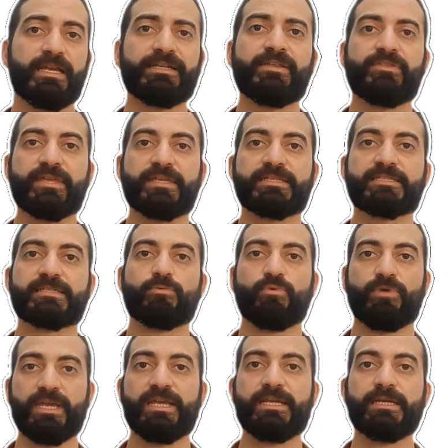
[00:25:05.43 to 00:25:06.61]
and in this
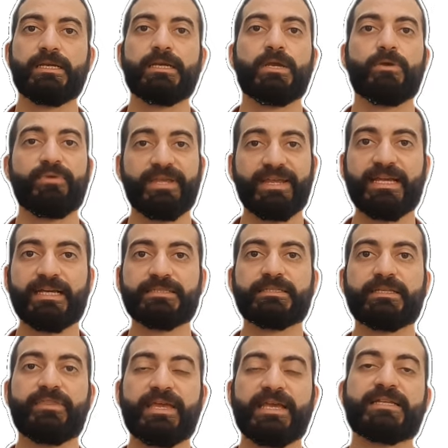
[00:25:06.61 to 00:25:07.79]
way we
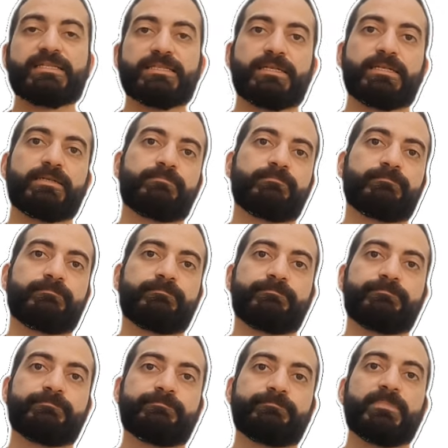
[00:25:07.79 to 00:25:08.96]
get the answer.
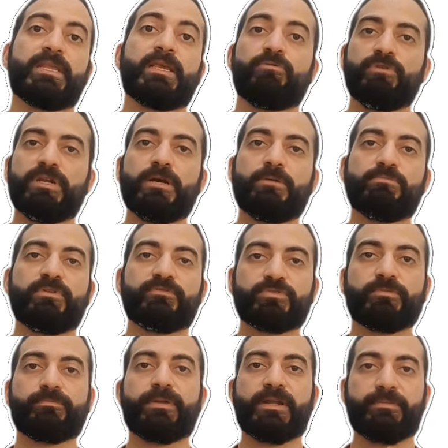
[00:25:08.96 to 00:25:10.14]
We now move
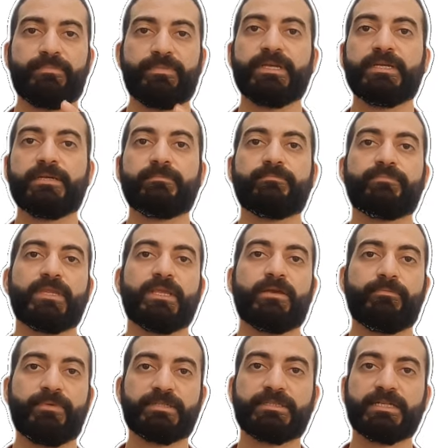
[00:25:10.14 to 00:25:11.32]
to part B.
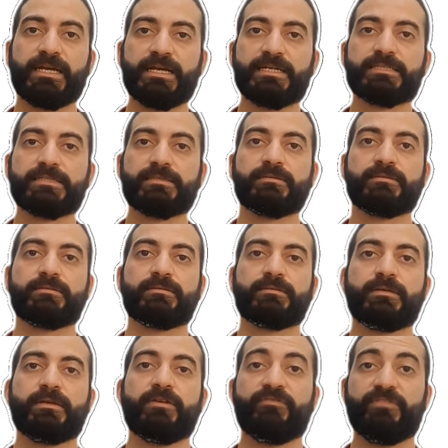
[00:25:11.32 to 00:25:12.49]
We are asked to
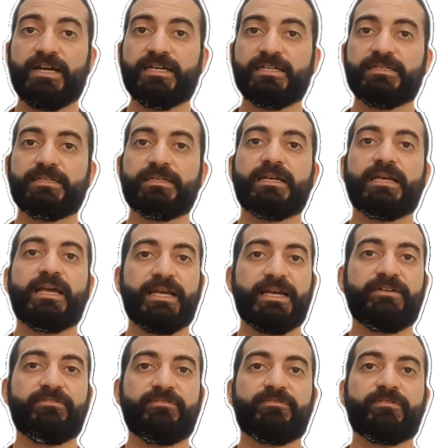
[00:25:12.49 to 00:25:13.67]
find
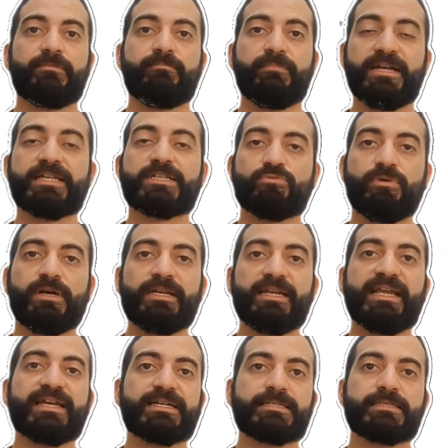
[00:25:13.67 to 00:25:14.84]
f minus
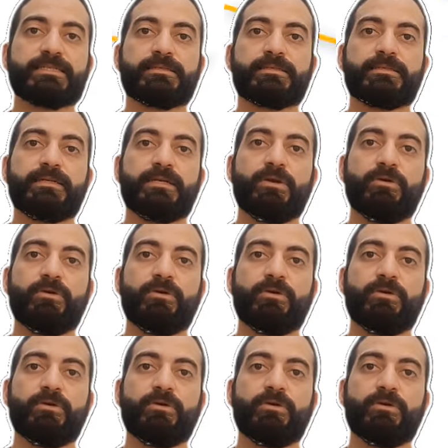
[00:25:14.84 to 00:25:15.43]
1x.